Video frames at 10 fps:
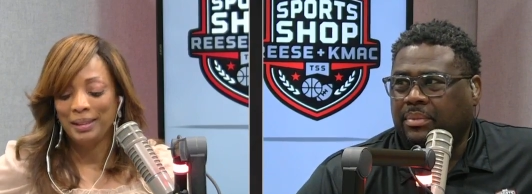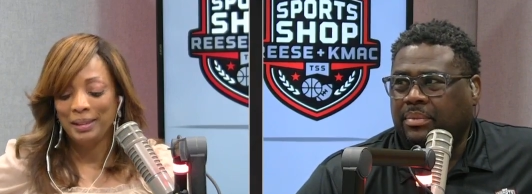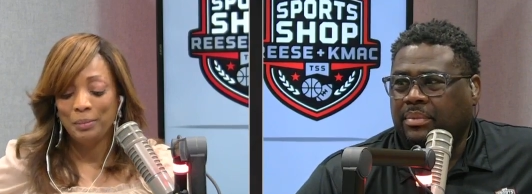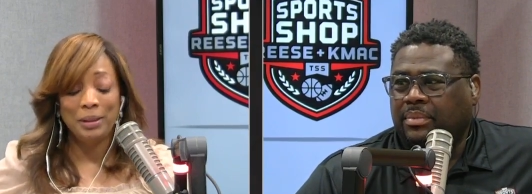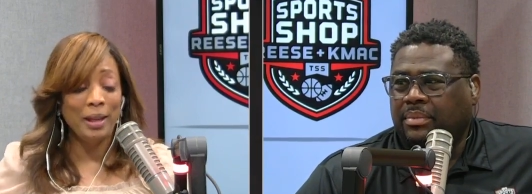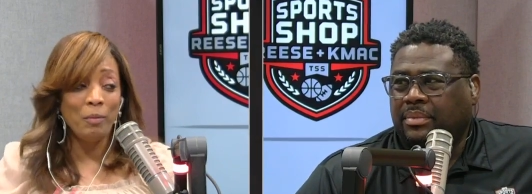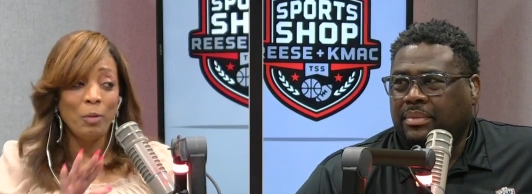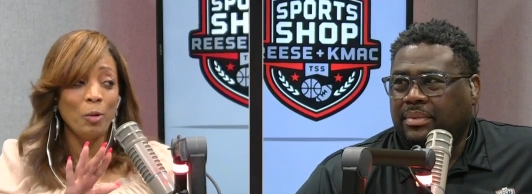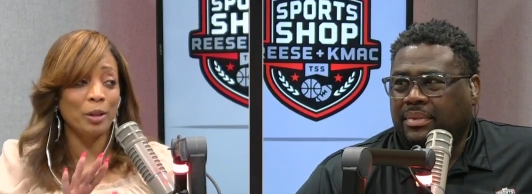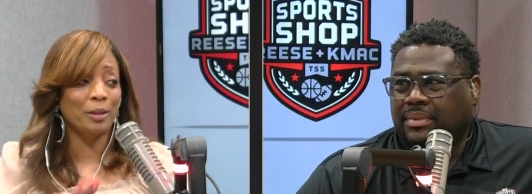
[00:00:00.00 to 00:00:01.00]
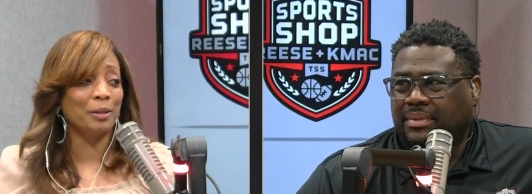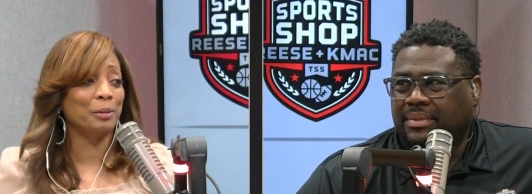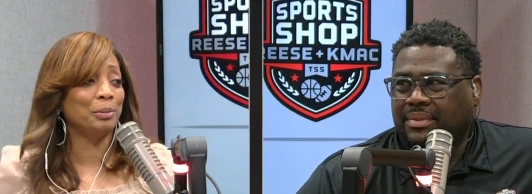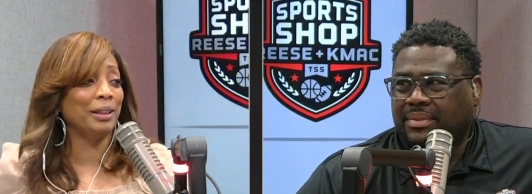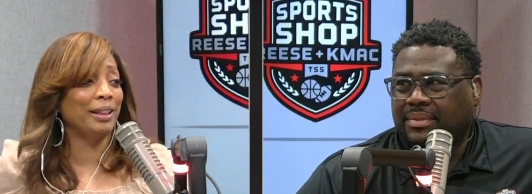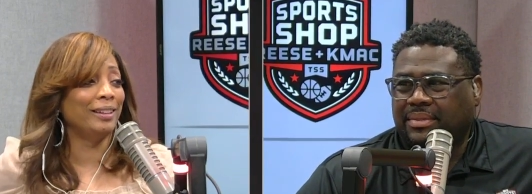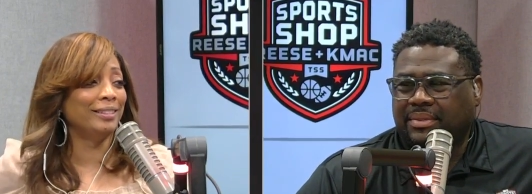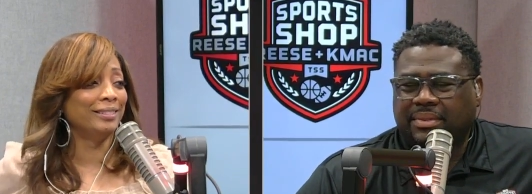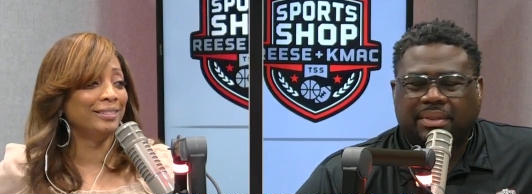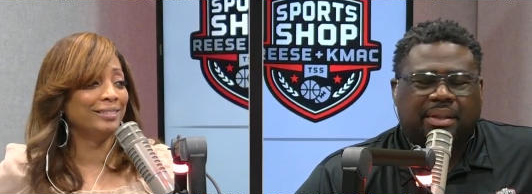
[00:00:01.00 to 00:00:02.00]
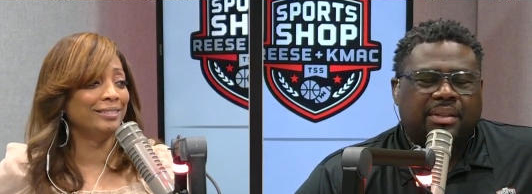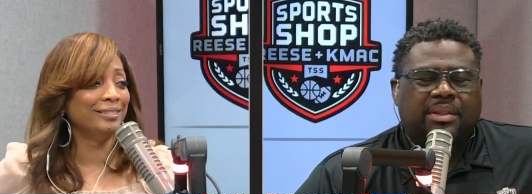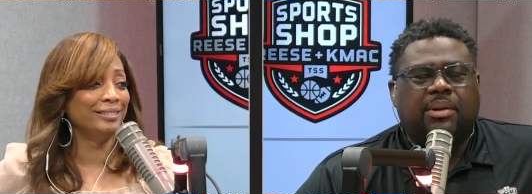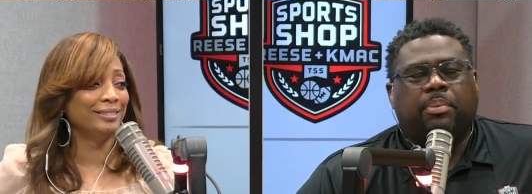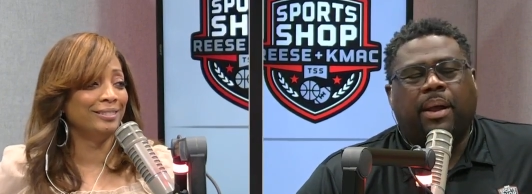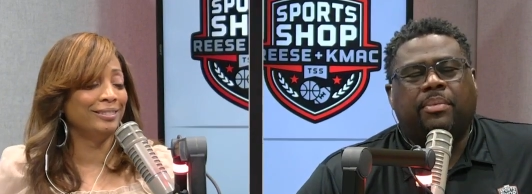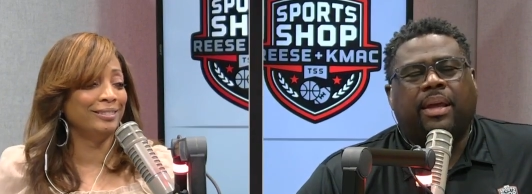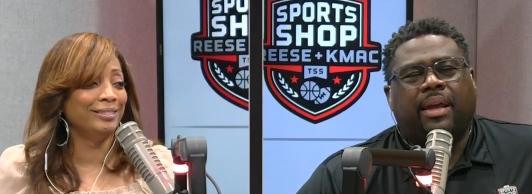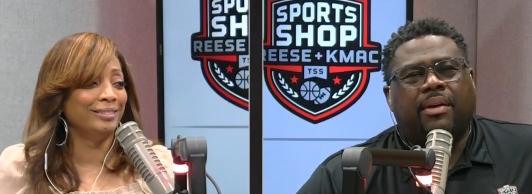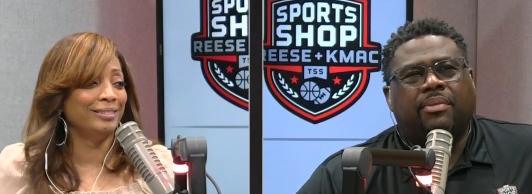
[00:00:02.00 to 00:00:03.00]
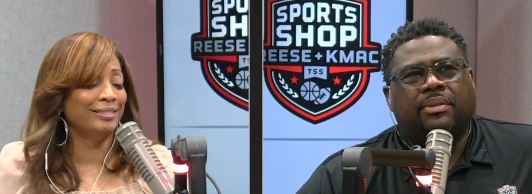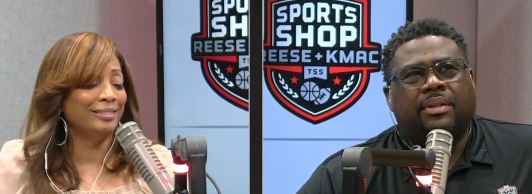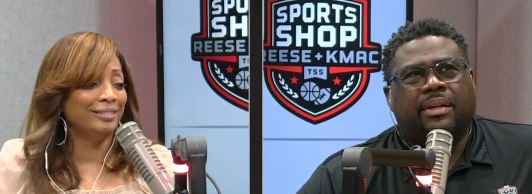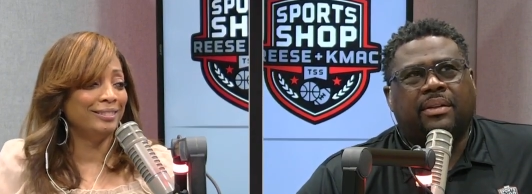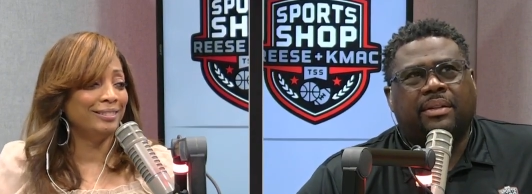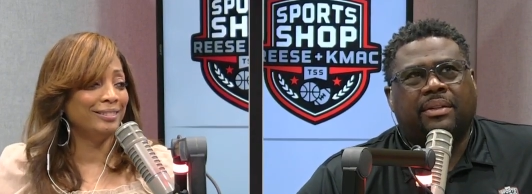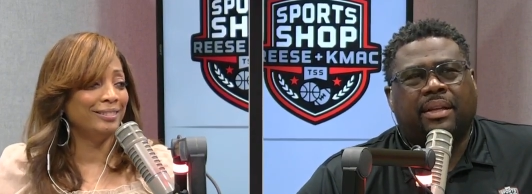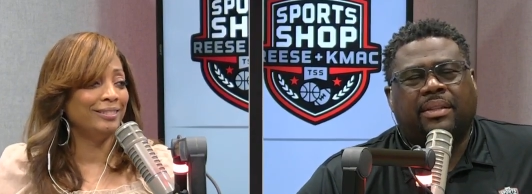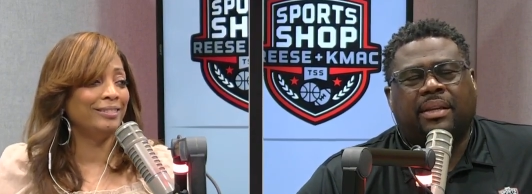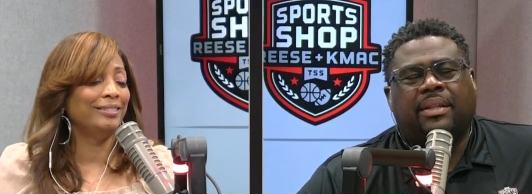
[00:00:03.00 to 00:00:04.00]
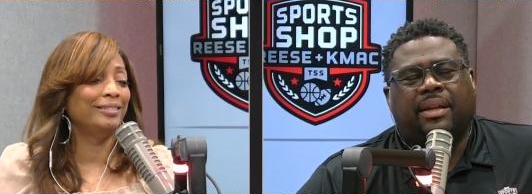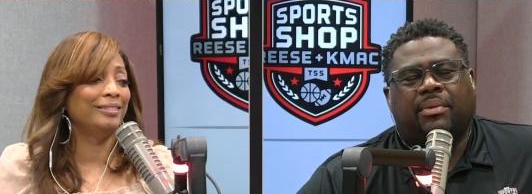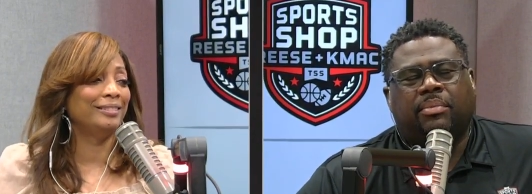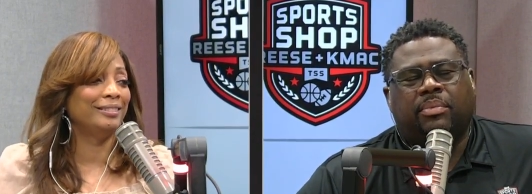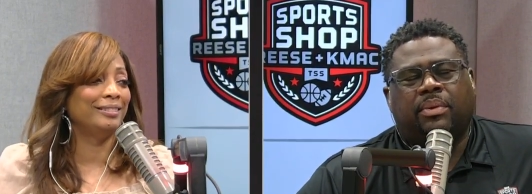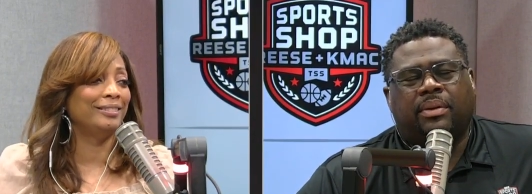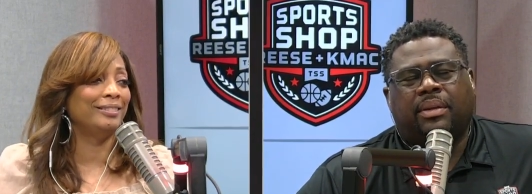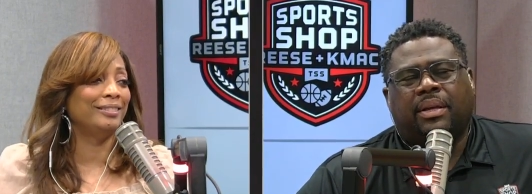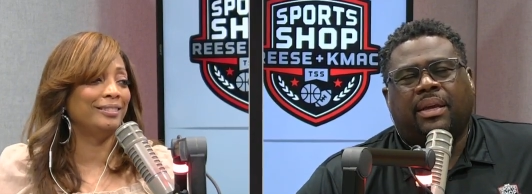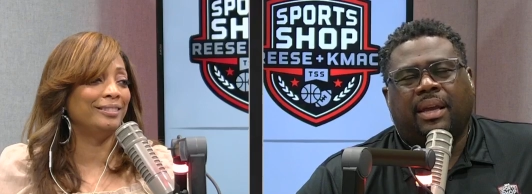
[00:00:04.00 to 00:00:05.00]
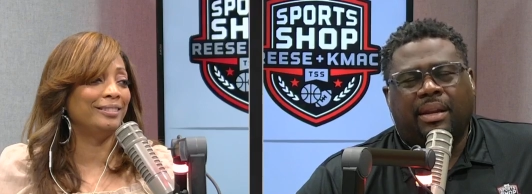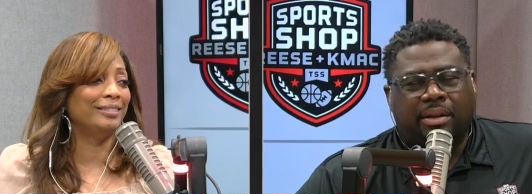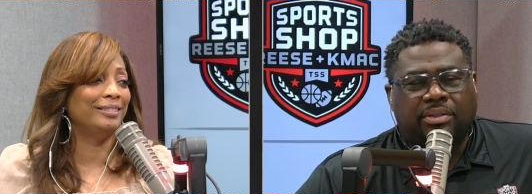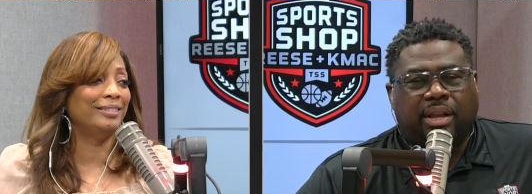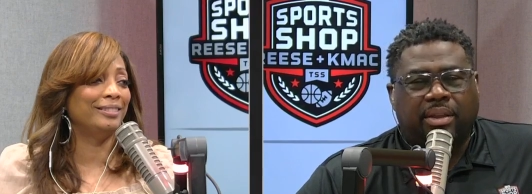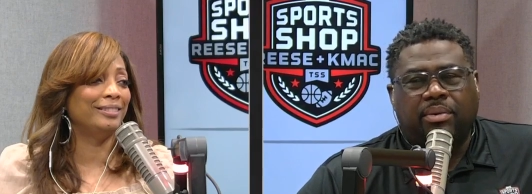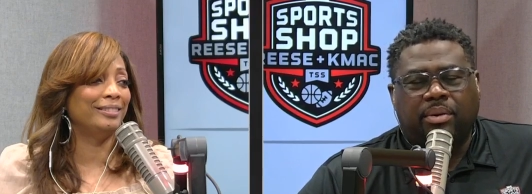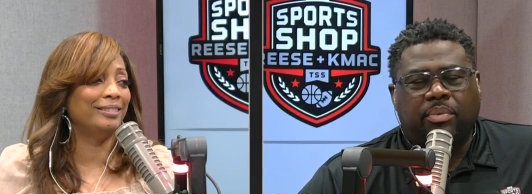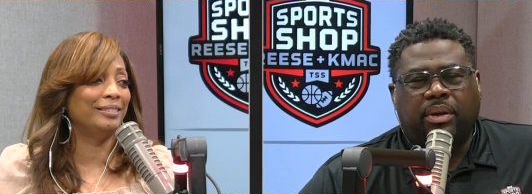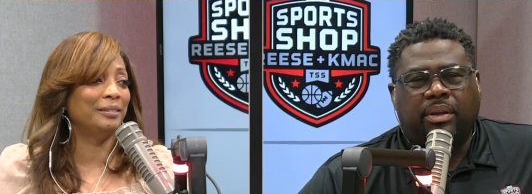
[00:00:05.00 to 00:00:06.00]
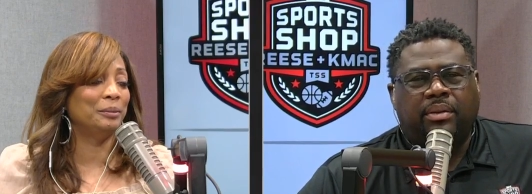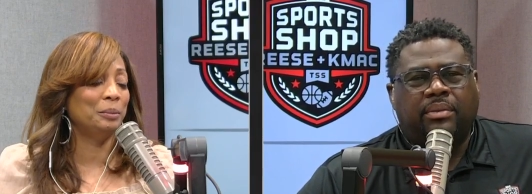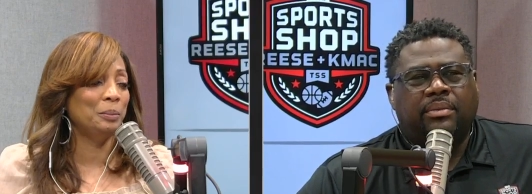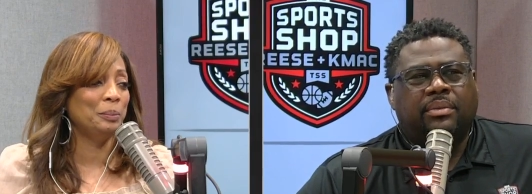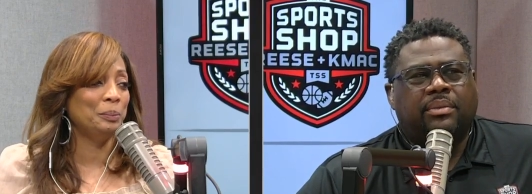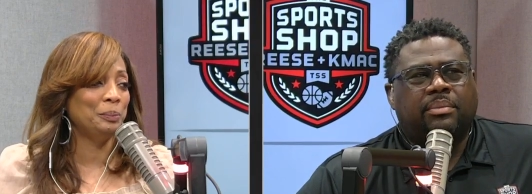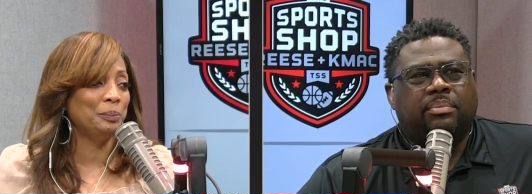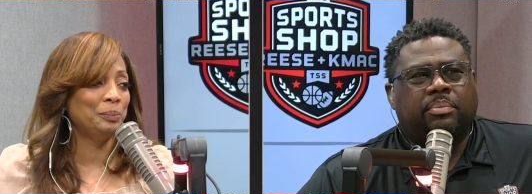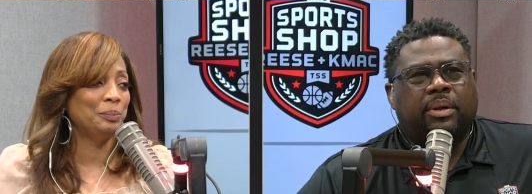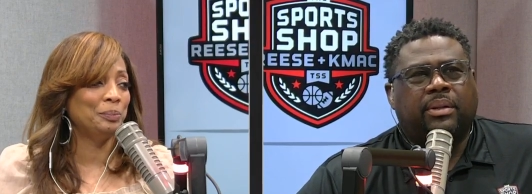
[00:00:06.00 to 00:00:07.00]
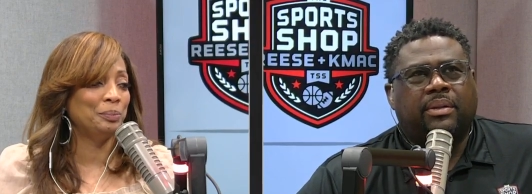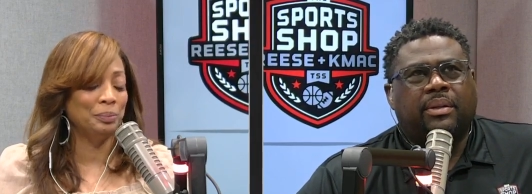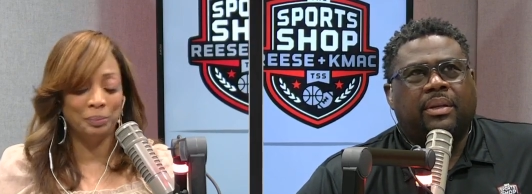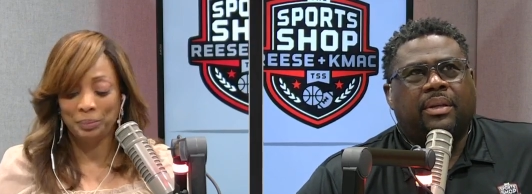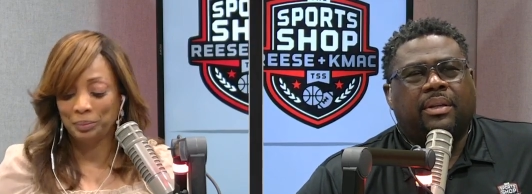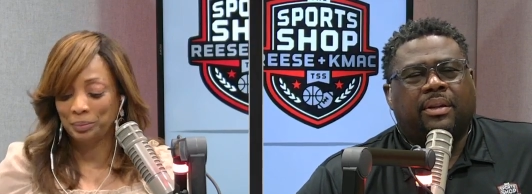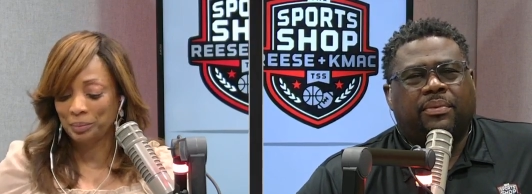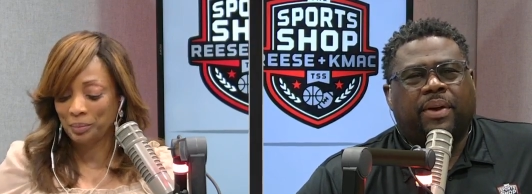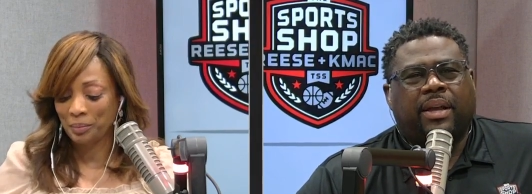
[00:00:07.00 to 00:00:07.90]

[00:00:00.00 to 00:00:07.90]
Speaker 1: But they've been working on a plan.
Speaker 2: See, the problem they have is they, they think they can. It looks like you can win, mm. but the fact